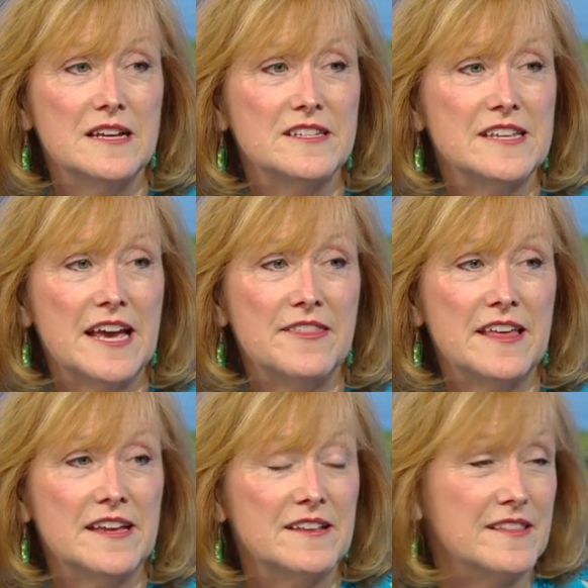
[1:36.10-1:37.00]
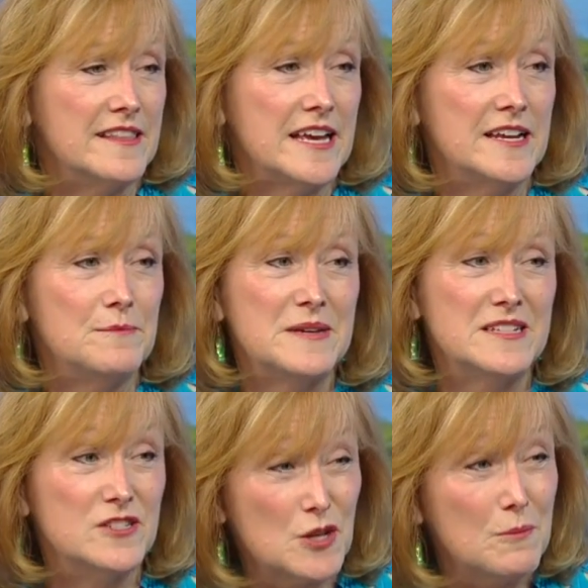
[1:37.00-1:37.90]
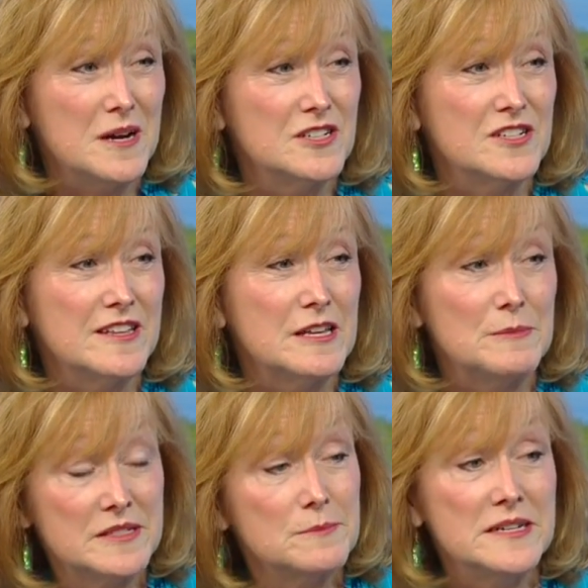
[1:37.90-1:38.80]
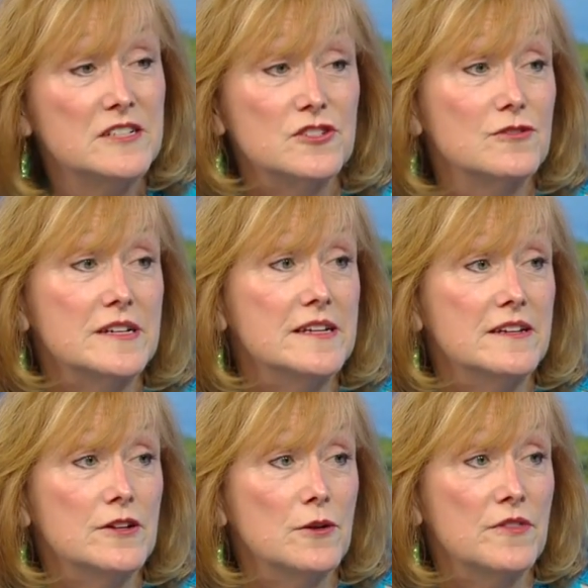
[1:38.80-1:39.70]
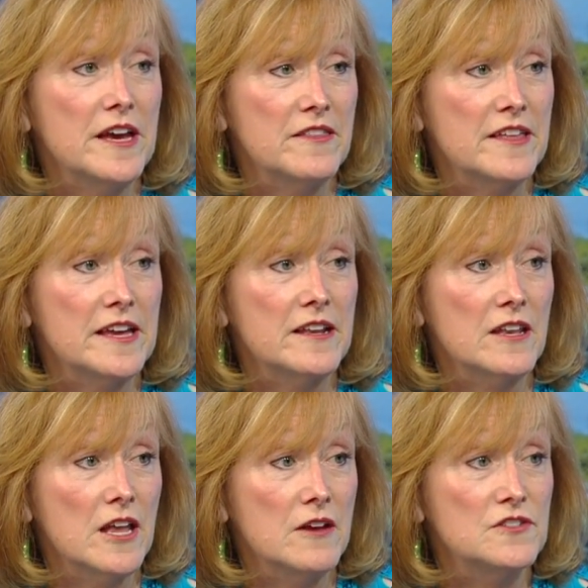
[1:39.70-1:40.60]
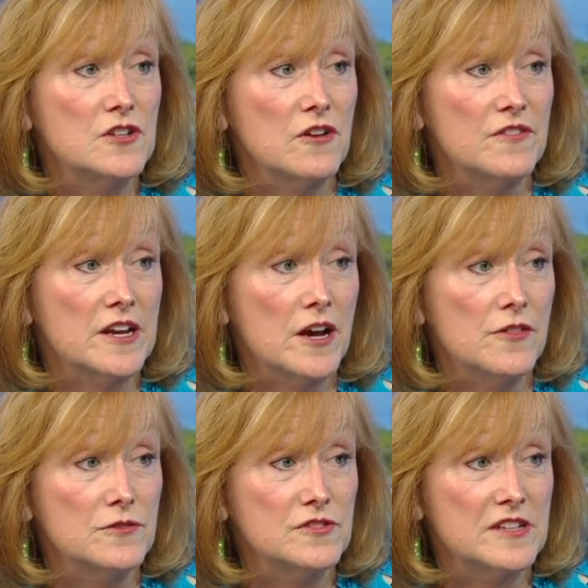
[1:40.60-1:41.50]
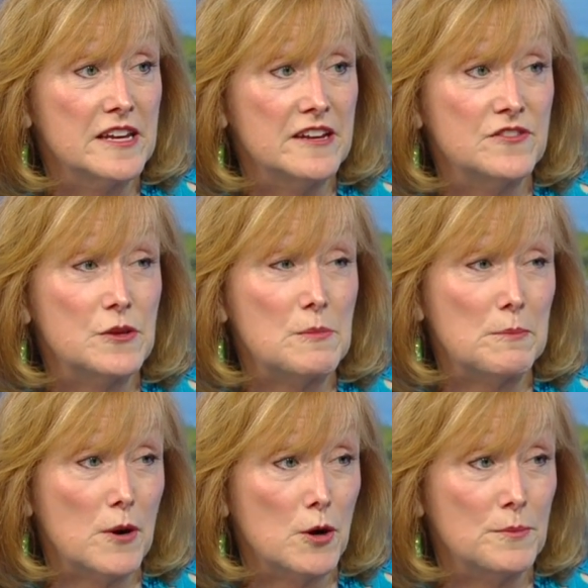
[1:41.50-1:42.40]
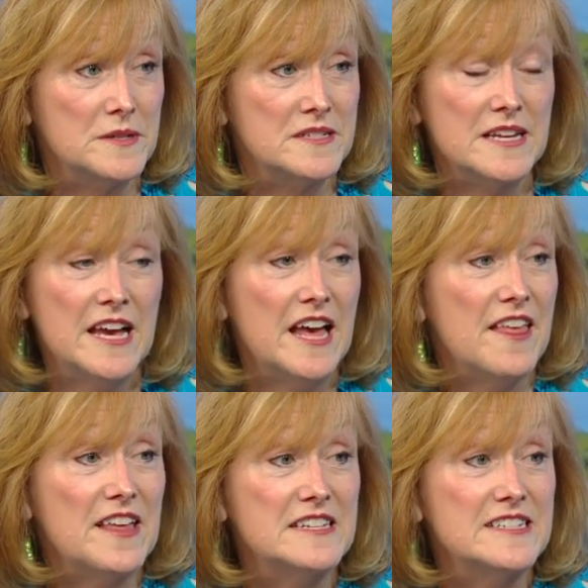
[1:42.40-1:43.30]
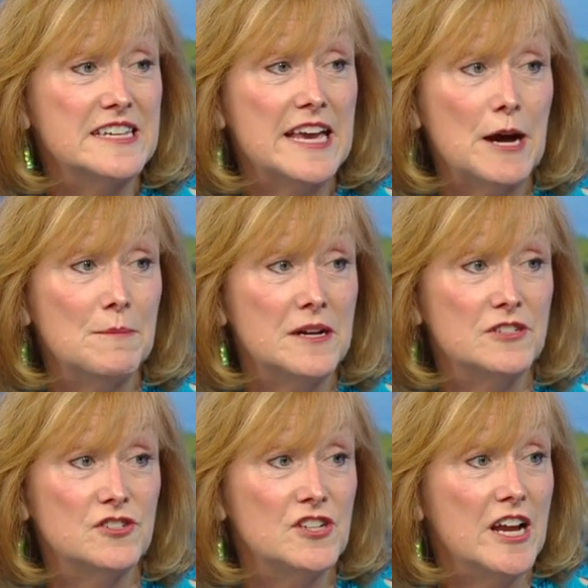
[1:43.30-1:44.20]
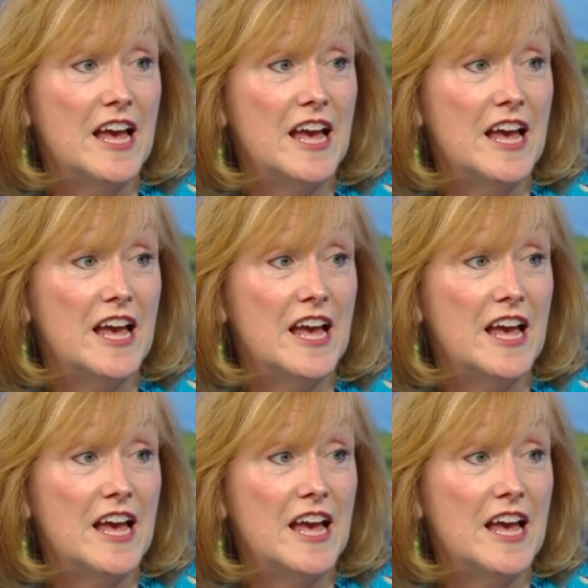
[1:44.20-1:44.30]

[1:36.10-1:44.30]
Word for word: say that, that it means so much to them. It's a ministry. You know, mm-hmm. they, they love serving others, it gives them a purpose. They see how much